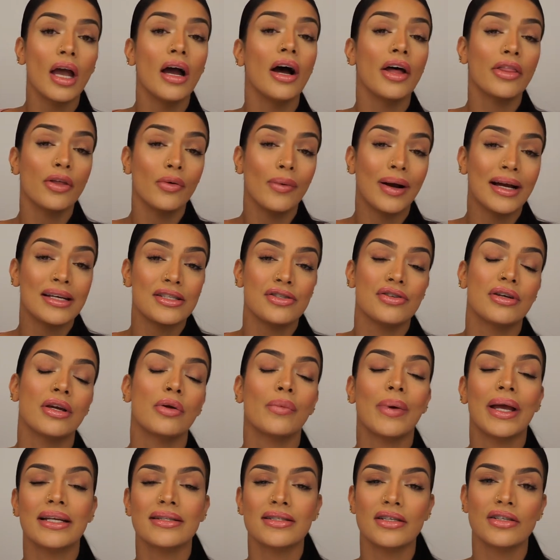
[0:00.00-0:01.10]
Otherwise, you can
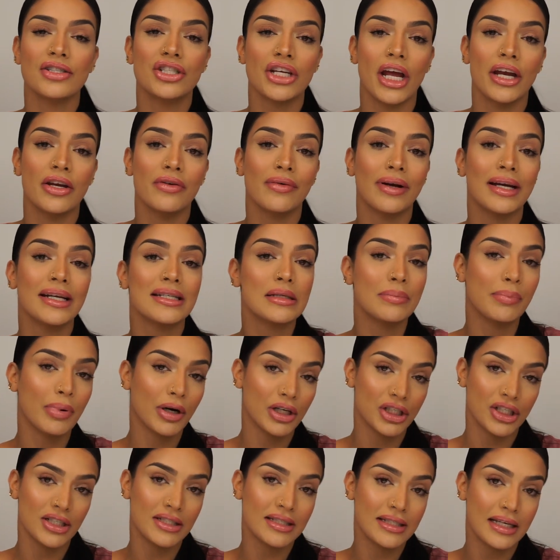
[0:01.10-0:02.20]
wait until January to
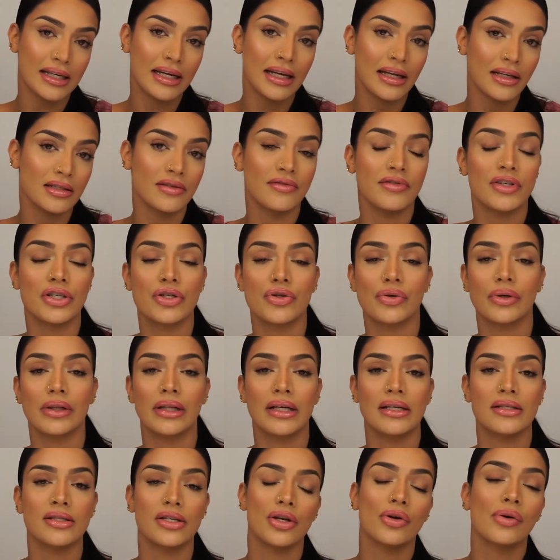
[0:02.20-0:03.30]
purchase it
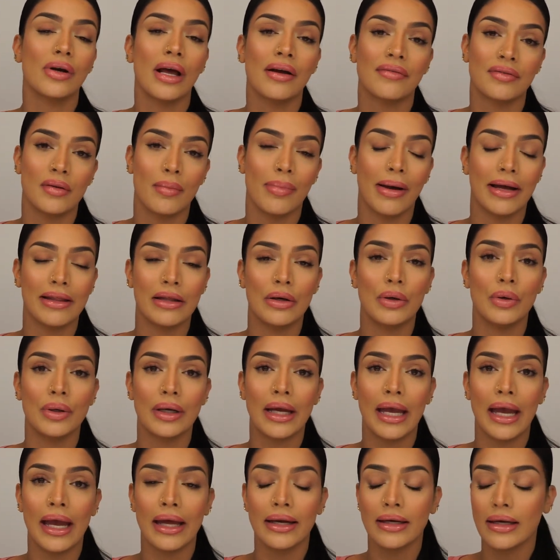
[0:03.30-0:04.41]
individually so you don't have to buy the whole
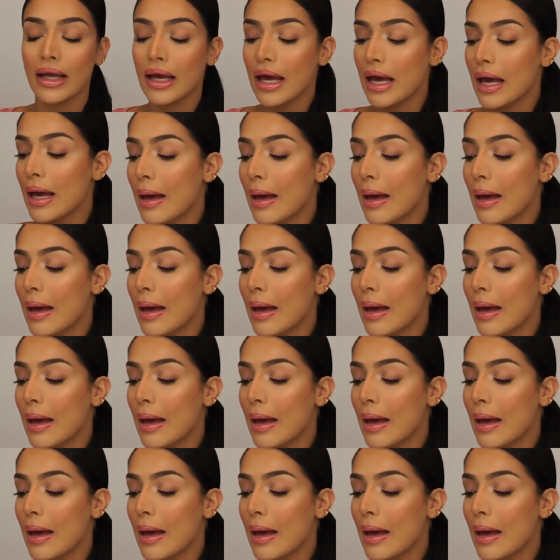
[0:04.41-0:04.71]
kit.